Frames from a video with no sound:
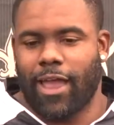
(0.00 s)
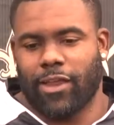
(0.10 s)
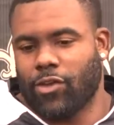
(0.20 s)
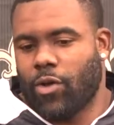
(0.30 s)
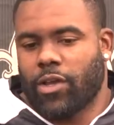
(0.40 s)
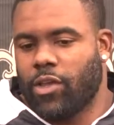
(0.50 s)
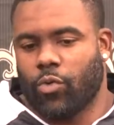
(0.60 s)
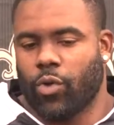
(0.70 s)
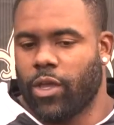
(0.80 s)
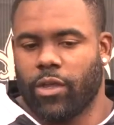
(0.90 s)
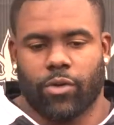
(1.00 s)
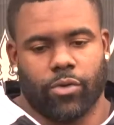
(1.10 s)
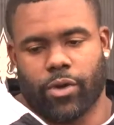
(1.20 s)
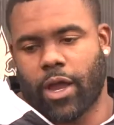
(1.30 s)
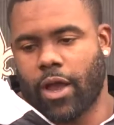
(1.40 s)
I had no idea when
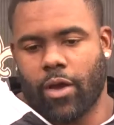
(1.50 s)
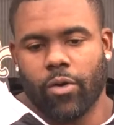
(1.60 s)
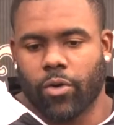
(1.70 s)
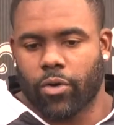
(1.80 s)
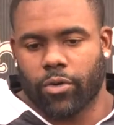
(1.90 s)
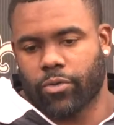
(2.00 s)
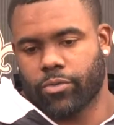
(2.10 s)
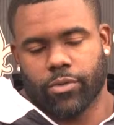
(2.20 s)
or how or